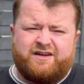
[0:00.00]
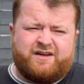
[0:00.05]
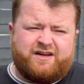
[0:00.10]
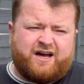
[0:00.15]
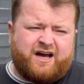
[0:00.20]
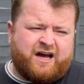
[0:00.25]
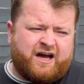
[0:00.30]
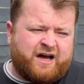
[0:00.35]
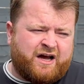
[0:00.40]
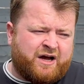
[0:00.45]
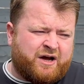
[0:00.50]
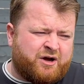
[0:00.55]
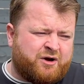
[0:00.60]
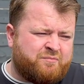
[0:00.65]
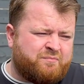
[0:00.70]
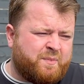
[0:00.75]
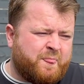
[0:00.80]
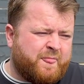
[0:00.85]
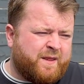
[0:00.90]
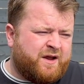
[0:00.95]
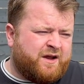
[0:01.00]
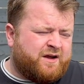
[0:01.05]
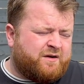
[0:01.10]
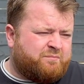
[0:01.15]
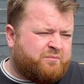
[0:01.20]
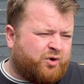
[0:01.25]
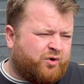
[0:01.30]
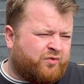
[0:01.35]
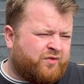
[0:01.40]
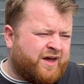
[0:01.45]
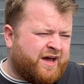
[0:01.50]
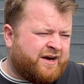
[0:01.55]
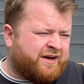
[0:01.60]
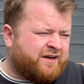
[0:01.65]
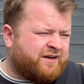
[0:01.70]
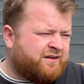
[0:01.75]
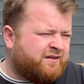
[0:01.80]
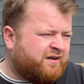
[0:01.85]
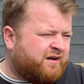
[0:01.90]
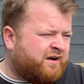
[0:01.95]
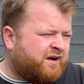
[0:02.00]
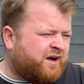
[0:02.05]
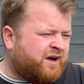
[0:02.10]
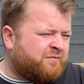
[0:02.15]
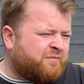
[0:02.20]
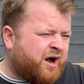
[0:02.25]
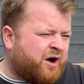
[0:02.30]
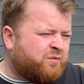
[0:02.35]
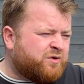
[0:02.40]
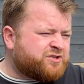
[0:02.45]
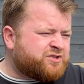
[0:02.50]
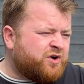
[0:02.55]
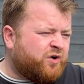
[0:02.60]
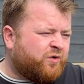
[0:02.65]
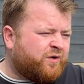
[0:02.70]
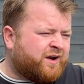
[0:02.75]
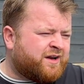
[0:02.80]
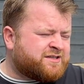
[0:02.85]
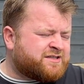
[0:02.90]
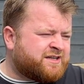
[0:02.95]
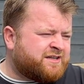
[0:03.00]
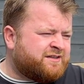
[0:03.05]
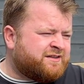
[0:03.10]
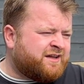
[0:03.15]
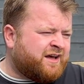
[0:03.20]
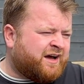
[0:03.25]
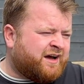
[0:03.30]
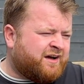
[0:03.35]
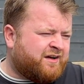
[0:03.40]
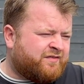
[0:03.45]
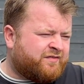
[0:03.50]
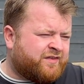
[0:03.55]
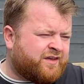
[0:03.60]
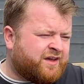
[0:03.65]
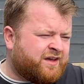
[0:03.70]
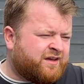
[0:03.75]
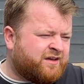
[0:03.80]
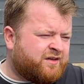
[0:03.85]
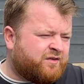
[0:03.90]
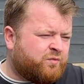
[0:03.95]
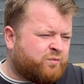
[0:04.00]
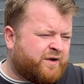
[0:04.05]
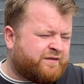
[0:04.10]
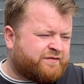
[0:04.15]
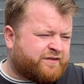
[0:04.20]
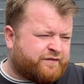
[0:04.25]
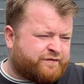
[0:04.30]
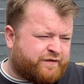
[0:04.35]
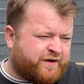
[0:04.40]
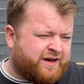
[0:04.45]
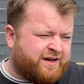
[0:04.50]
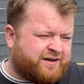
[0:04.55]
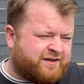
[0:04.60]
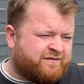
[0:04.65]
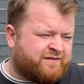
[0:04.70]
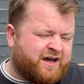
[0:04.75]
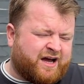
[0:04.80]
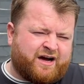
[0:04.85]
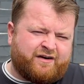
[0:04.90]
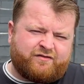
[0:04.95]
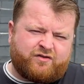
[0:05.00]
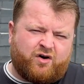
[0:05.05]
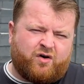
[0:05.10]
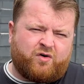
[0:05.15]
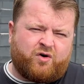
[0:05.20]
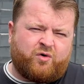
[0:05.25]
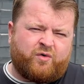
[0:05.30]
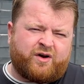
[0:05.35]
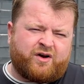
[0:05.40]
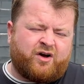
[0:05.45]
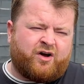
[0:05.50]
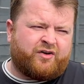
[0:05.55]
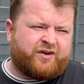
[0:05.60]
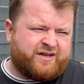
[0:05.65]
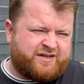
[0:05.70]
But then I was noticing that with the feeding that I've got going on,